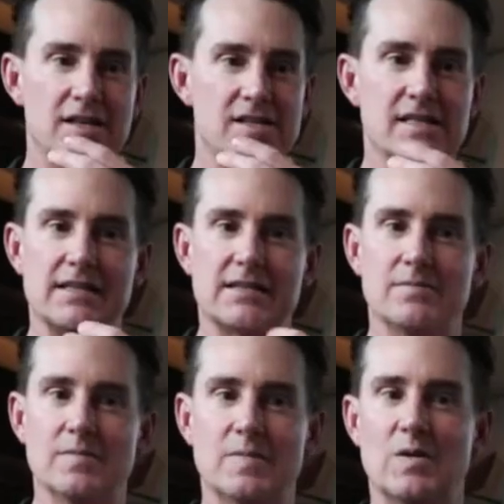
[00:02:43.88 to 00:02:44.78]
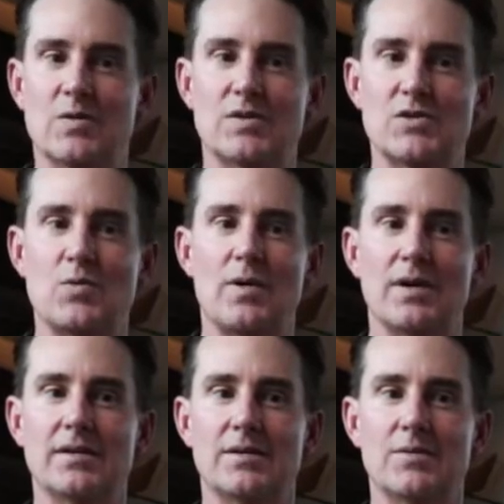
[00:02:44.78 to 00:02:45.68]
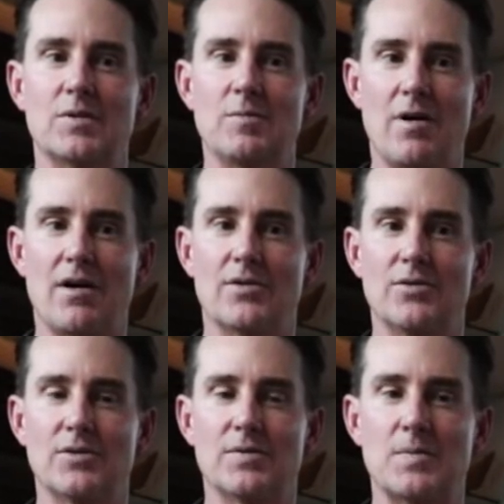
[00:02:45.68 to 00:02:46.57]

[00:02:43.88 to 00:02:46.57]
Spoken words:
this wine we bottled,